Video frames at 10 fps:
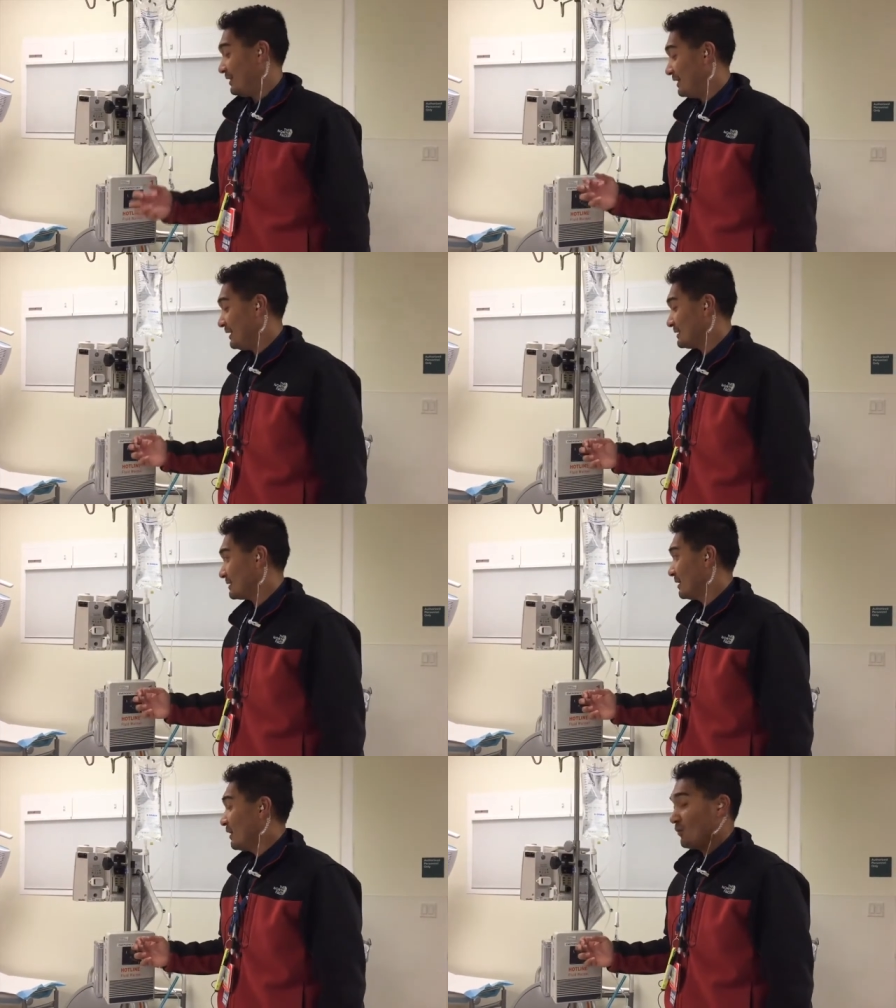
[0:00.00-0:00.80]

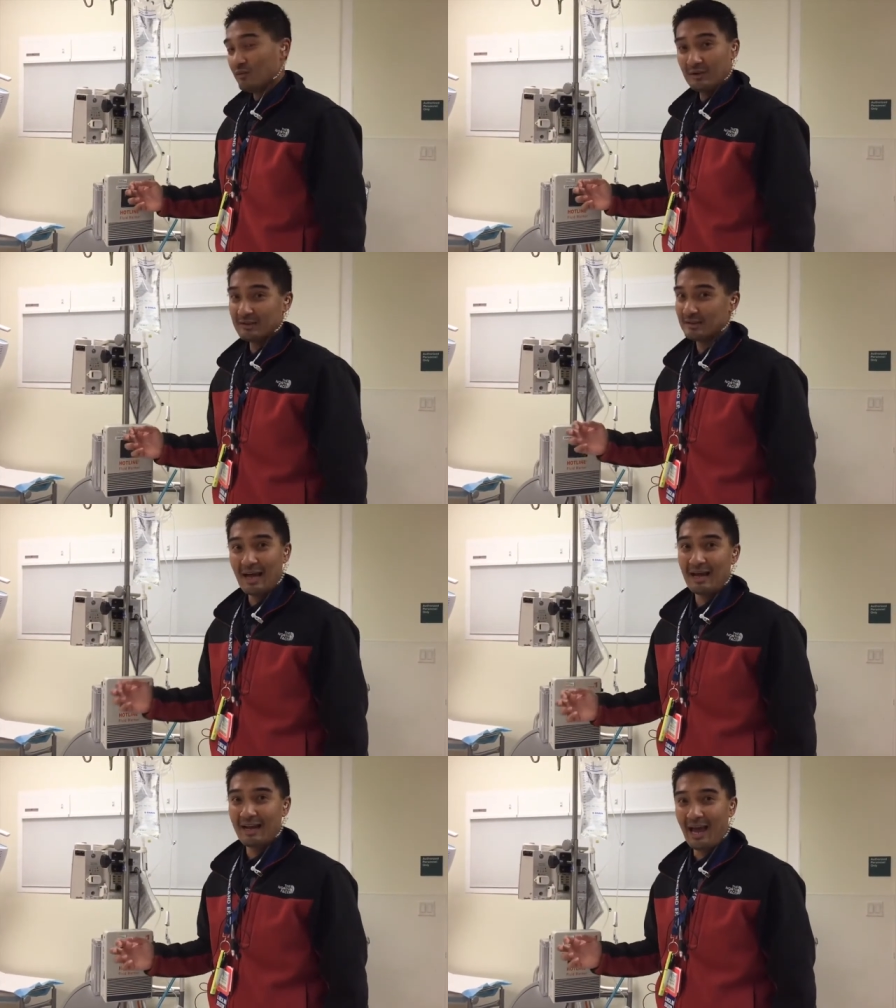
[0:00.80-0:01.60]
This does
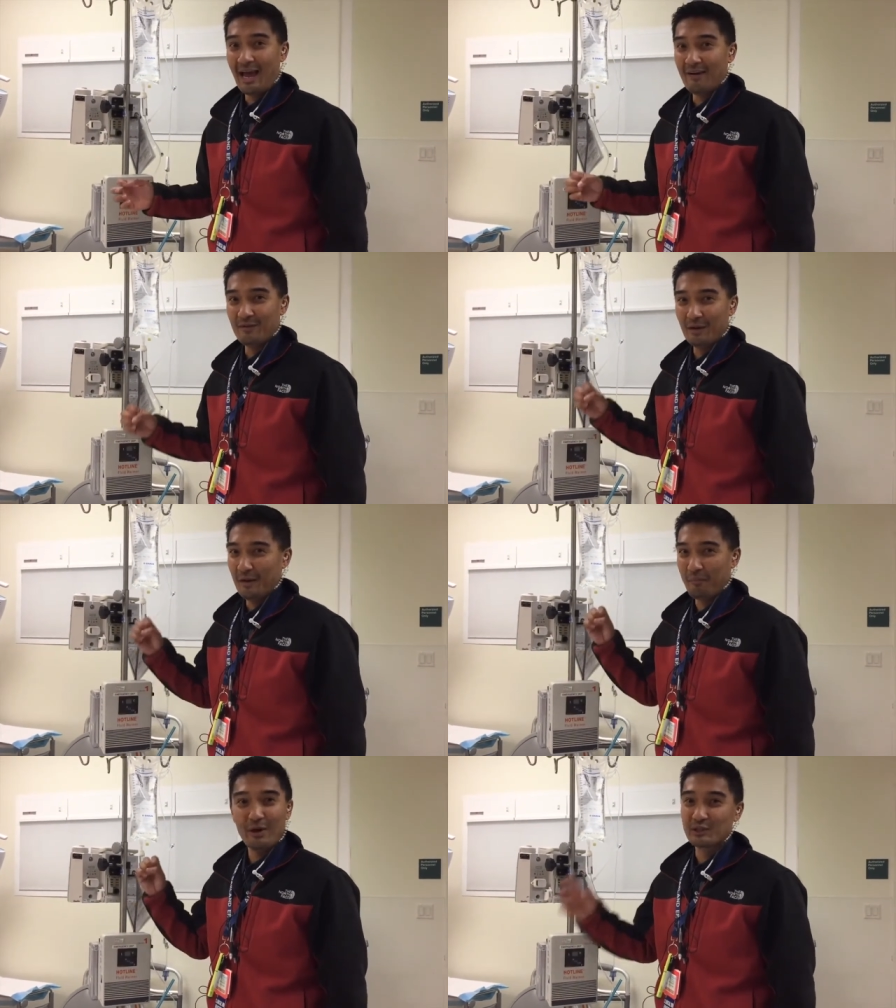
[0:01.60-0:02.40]
not have
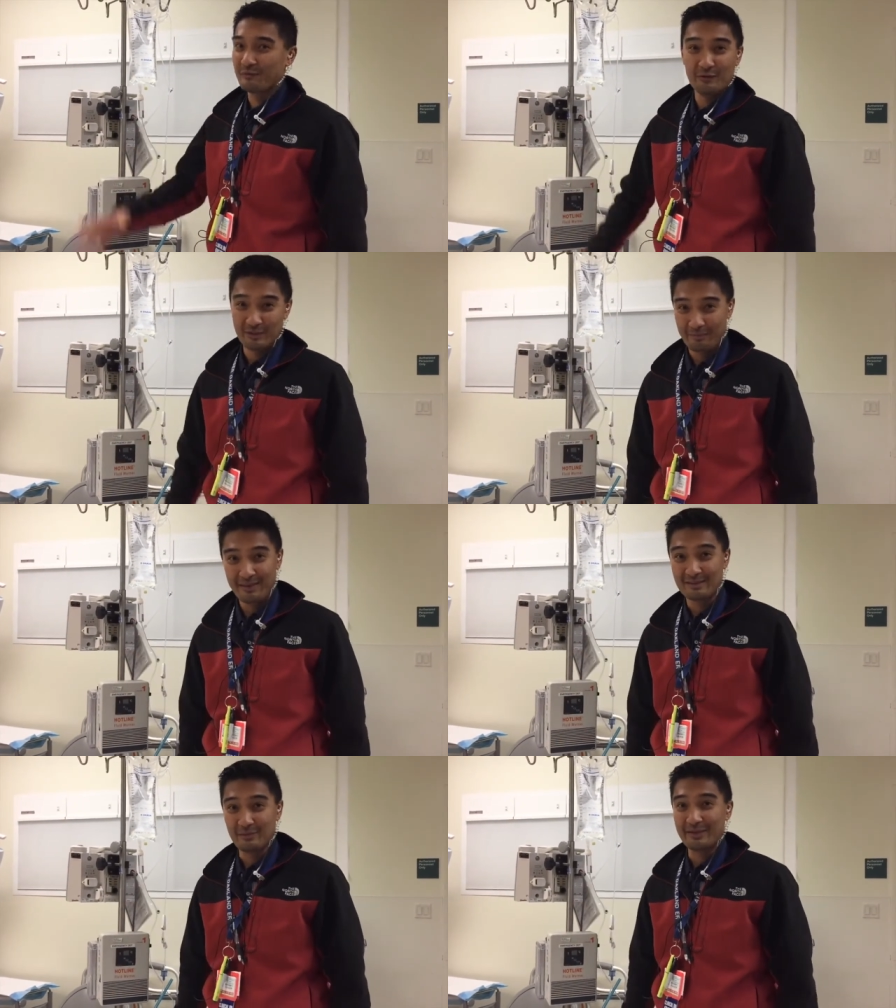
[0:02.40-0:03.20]
the pressure infusing
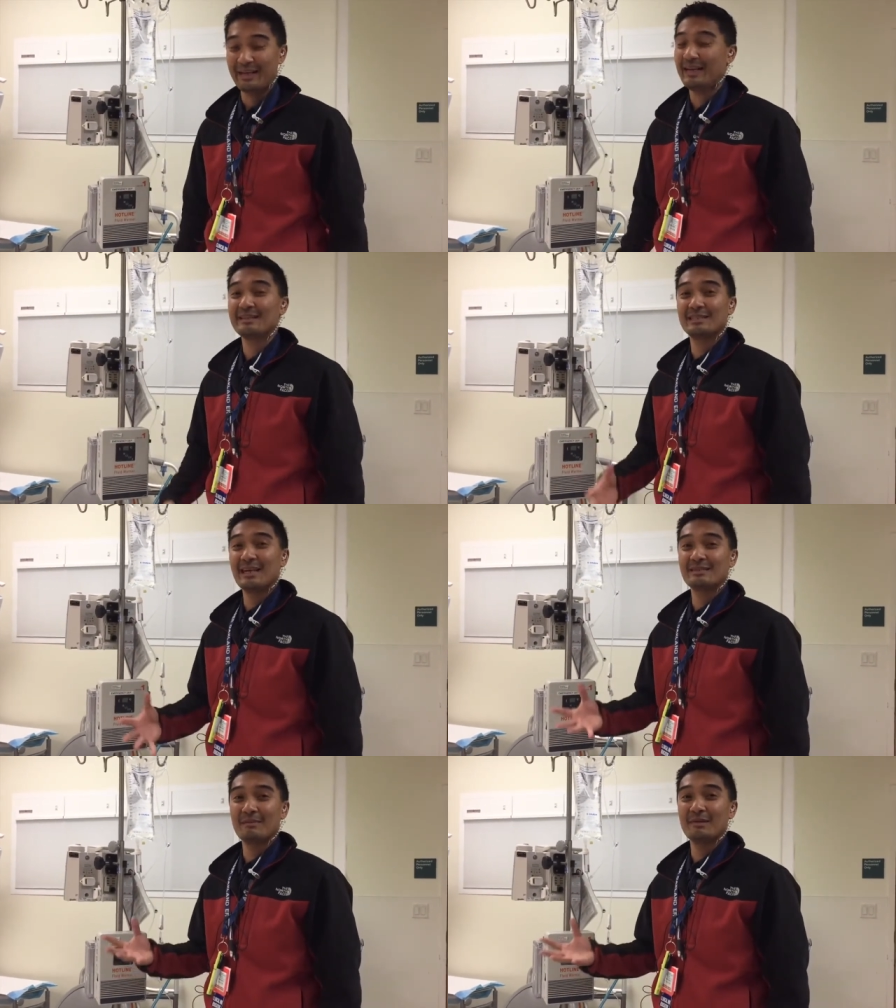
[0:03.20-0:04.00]
piece to it. It is
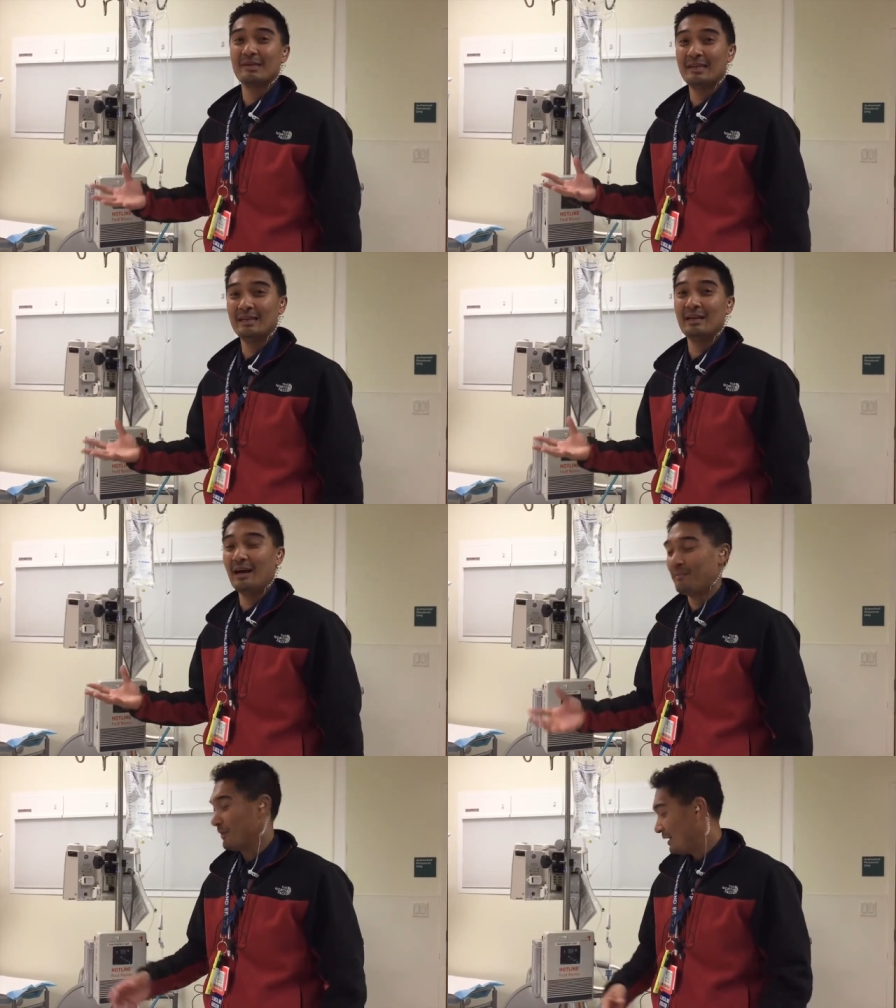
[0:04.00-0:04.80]
just something to heat
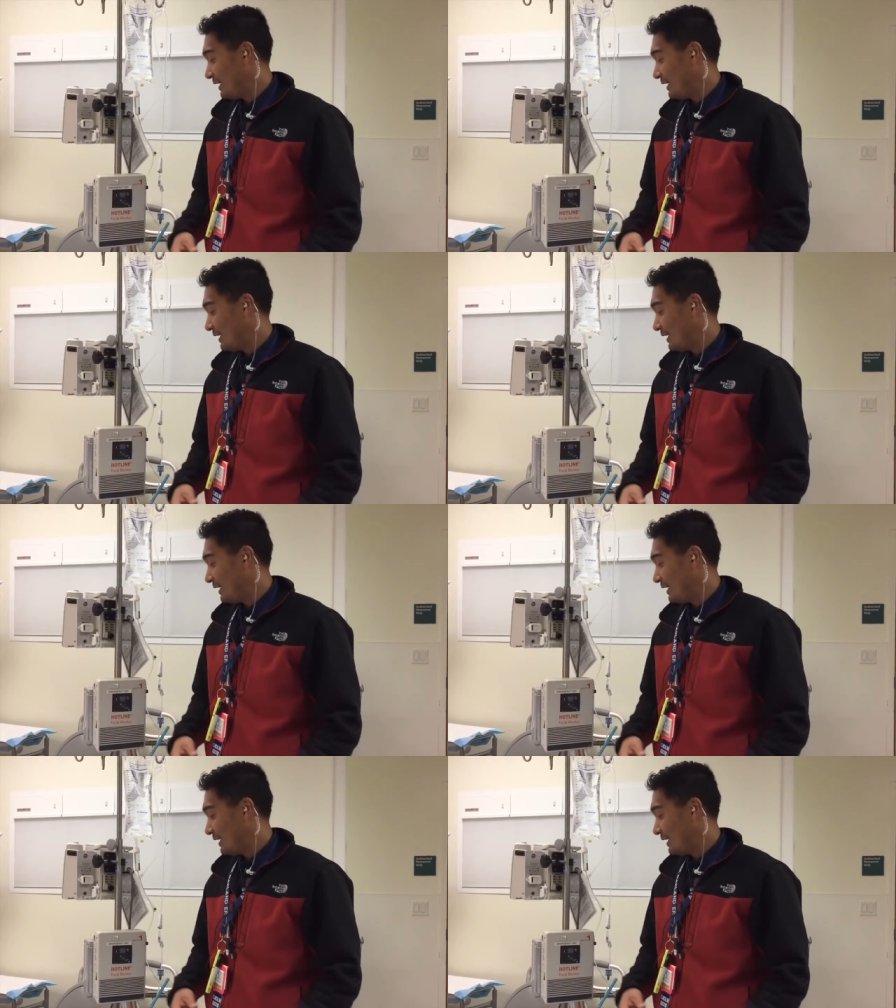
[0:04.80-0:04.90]
up,